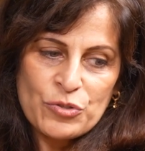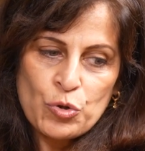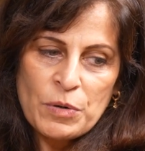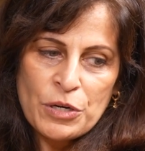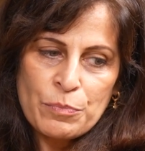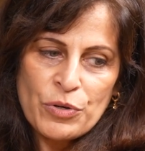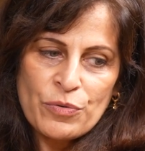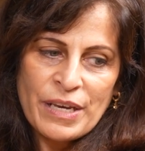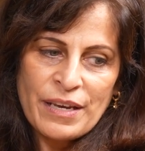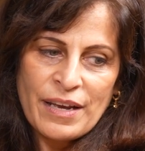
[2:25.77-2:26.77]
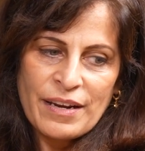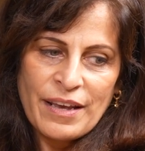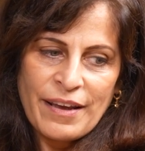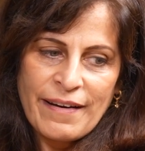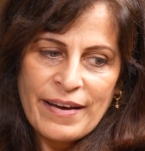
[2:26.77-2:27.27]
supercomputing, and
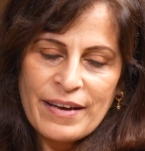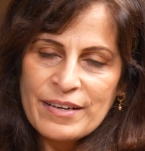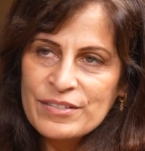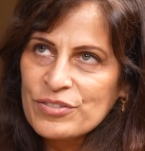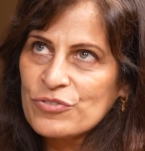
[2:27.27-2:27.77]
AI has